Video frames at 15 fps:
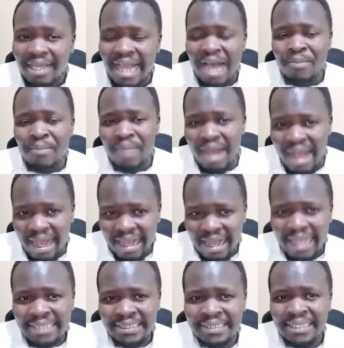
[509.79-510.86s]
come
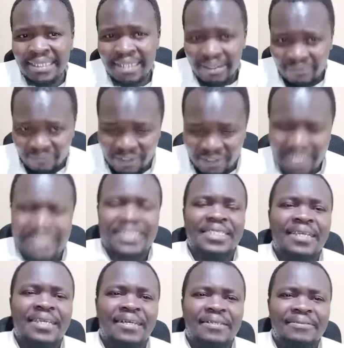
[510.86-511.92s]
August
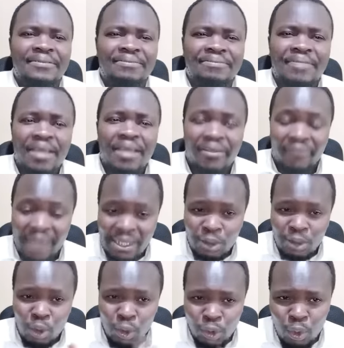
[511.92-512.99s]
this year.
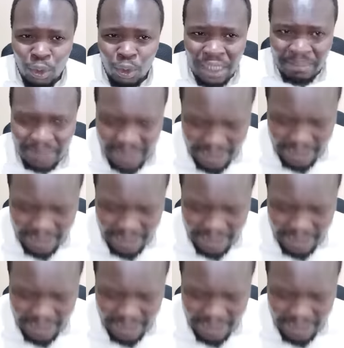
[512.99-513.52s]
That's also what I'm